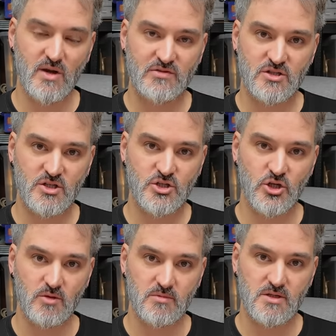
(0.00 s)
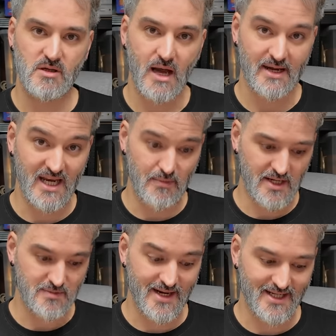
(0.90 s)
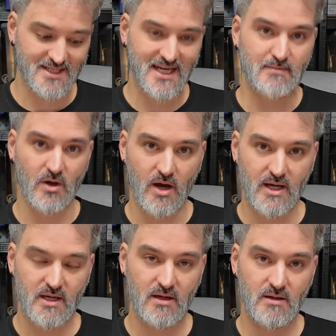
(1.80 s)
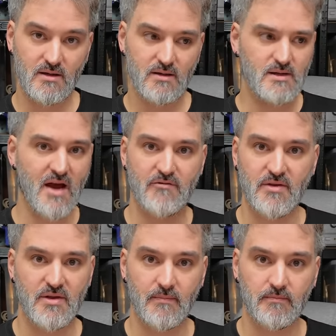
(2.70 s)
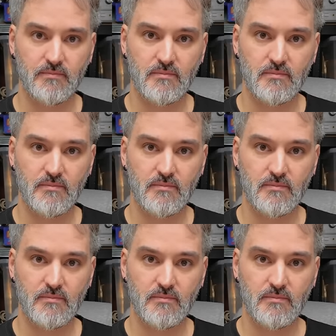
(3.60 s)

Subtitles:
We've just assumed, and eBay's made it seem like, everything.